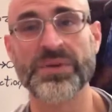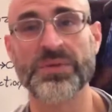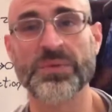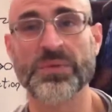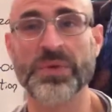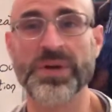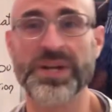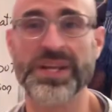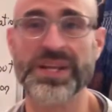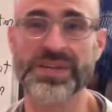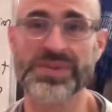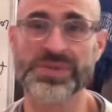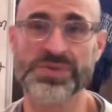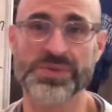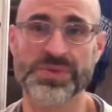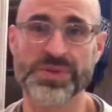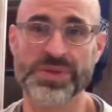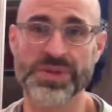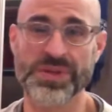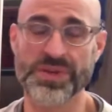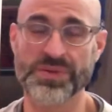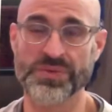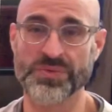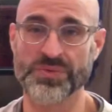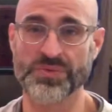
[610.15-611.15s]
what he's
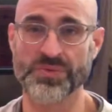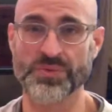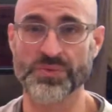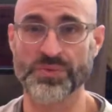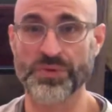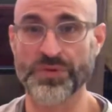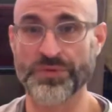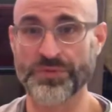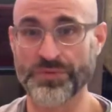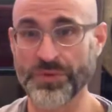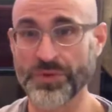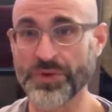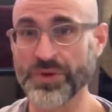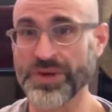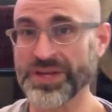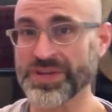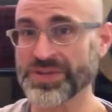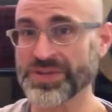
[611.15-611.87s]
referring